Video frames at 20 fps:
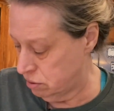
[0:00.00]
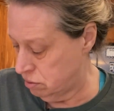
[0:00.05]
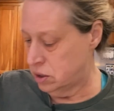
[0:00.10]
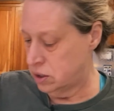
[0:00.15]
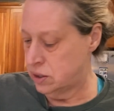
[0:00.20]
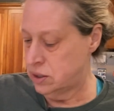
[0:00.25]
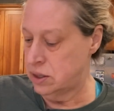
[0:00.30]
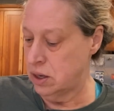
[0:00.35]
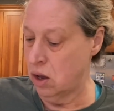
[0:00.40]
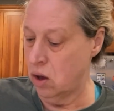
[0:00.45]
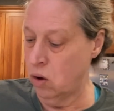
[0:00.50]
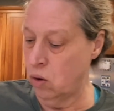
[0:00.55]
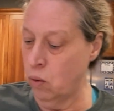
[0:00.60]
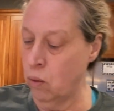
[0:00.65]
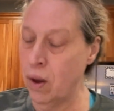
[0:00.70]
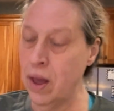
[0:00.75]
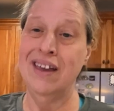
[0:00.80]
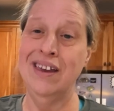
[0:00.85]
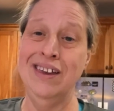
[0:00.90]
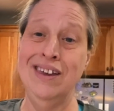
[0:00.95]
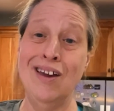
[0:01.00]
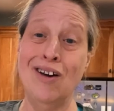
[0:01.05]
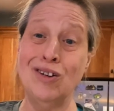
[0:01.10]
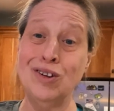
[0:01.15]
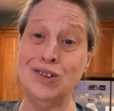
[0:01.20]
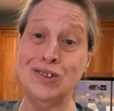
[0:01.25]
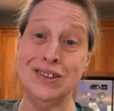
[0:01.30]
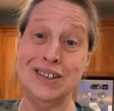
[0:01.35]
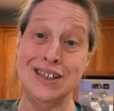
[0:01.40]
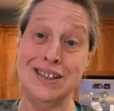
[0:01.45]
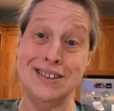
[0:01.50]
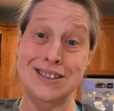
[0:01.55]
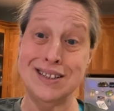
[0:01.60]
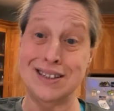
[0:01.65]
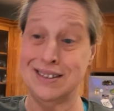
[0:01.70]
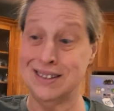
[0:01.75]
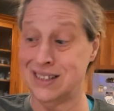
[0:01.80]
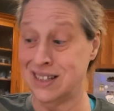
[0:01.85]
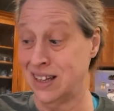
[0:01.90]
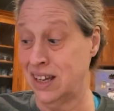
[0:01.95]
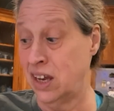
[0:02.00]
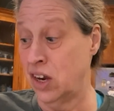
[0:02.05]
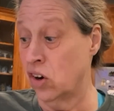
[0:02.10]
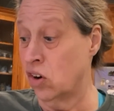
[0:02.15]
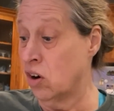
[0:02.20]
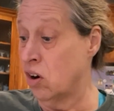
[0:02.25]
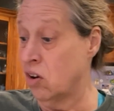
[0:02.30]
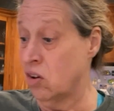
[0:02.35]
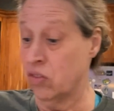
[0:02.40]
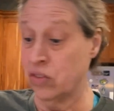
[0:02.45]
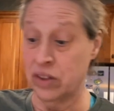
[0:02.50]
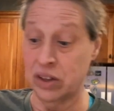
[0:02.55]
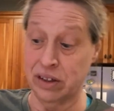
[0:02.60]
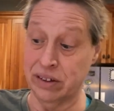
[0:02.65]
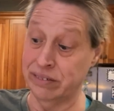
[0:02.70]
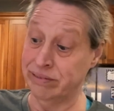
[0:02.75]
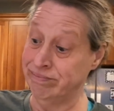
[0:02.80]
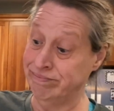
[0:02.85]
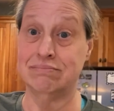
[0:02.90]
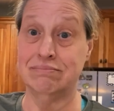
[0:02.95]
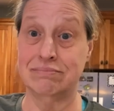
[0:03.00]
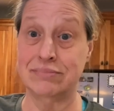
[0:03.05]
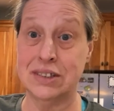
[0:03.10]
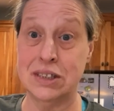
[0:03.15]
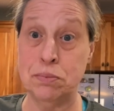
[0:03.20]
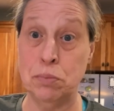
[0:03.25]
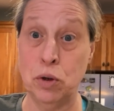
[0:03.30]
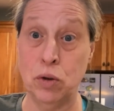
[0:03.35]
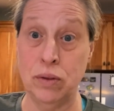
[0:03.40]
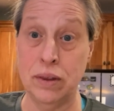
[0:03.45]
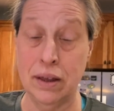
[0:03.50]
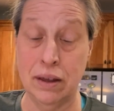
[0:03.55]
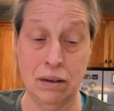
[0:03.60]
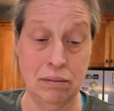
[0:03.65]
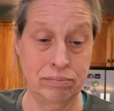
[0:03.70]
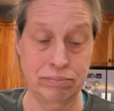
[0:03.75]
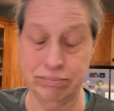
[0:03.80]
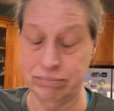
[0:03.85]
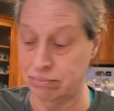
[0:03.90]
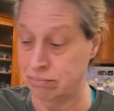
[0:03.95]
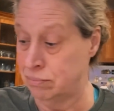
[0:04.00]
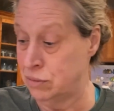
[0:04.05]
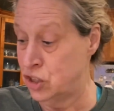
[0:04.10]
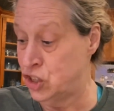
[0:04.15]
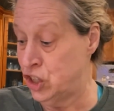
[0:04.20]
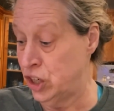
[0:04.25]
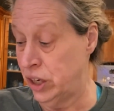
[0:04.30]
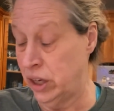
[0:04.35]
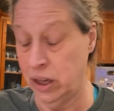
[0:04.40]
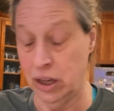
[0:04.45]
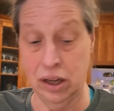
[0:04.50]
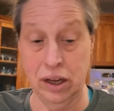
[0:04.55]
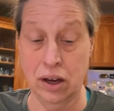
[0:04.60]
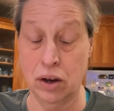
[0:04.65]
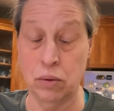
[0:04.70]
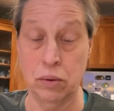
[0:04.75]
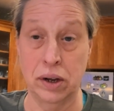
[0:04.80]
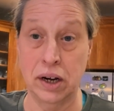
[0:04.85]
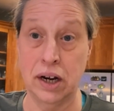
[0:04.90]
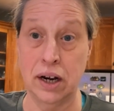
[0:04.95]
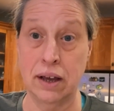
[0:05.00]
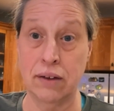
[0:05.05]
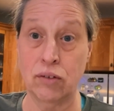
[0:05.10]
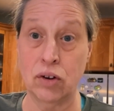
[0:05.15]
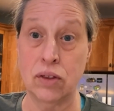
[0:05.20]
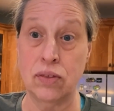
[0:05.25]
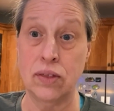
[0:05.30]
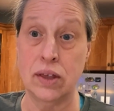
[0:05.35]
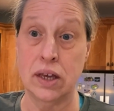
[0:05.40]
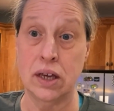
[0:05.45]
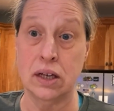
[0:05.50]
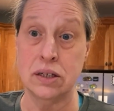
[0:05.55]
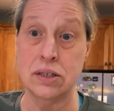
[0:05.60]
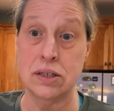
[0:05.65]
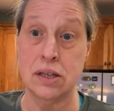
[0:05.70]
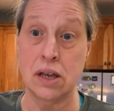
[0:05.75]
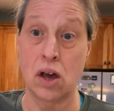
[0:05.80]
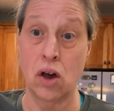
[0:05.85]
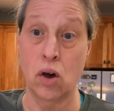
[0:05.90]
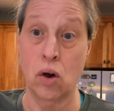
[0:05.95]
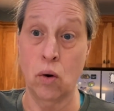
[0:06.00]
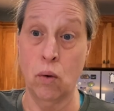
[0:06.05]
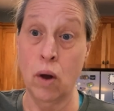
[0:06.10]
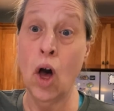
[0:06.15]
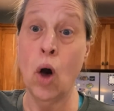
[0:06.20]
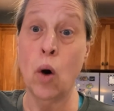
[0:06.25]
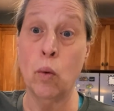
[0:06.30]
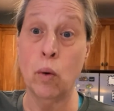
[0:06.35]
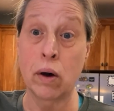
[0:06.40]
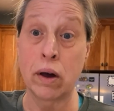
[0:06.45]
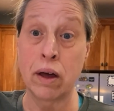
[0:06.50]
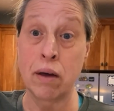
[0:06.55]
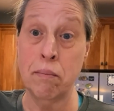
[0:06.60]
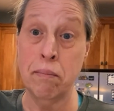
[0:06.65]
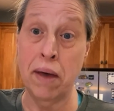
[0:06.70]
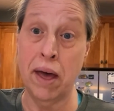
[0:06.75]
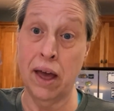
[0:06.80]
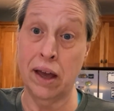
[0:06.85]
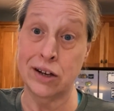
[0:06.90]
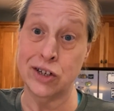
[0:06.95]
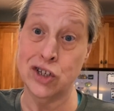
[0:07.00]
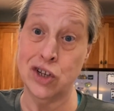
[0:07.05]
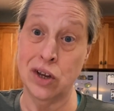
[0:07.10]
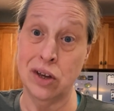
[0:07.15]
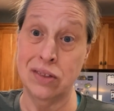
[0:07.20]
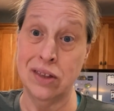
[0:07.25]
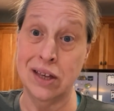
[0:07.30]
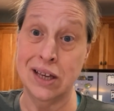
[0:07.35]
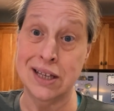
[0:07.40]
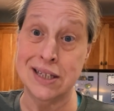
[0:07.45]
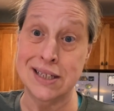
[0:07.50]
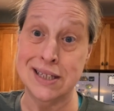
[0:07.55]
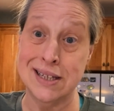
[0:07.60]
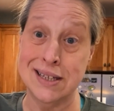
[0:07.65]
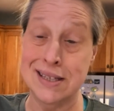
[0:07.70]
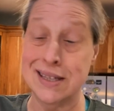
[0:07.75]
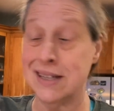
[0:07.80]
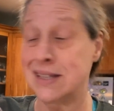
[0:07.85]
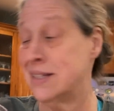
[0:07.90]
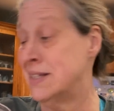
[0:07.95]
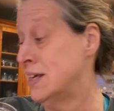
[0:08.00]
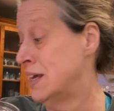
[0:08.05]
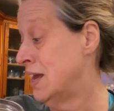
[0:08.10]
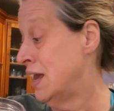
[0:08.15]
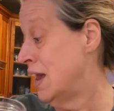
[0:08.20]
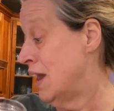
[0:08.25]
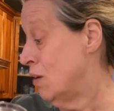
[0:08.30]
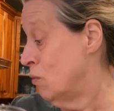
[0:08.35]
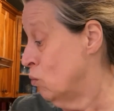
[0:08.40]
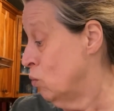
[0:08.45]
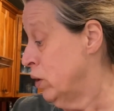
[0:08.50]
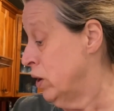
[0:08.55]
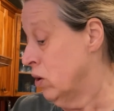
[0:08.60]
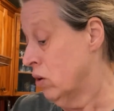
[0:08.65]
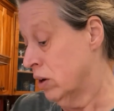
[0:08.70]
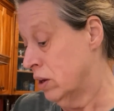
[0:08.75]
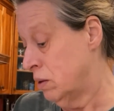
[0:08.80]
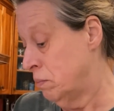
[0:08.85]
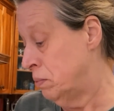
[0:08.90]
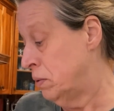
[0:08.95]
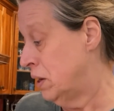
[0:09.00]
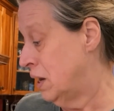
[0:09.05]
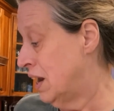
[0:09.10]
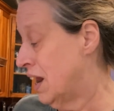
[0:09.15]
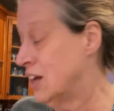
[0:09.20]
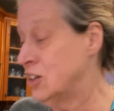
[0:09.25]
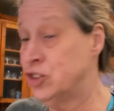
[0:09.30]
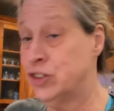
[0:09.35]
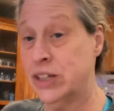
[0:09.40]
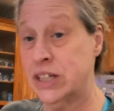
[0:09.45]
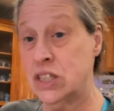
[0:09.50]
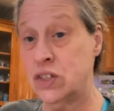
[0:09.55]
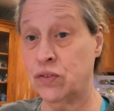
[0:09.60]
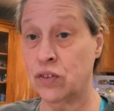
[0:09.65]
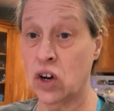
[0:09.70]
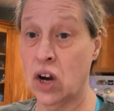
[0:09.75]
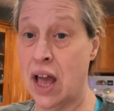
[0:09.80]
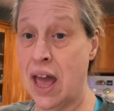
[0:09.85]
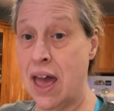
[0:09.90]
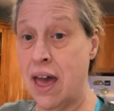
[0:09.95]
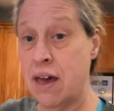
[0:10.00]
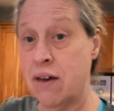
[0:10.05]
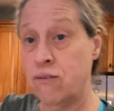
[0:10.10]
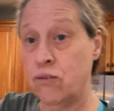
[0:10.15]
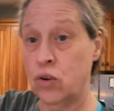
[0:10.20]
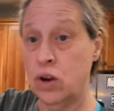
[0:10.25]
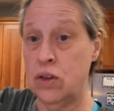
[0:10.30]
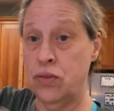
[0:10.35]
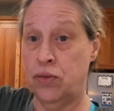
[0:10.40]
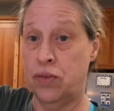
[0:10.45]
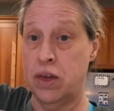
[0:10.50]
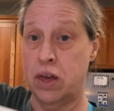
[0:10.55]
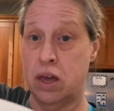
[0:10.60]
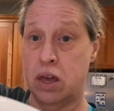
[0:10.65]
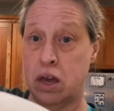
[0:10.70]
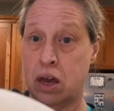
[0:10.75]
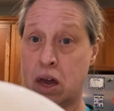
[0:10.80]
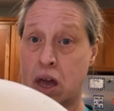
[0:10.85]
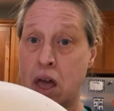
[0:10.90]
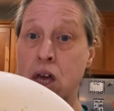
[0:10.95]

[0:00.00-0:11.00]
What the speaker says: So y'all don't need to hear all the smoothie machine going and everything. So we'll come back, show you the consistency, and we are gonna put it, I transferred everything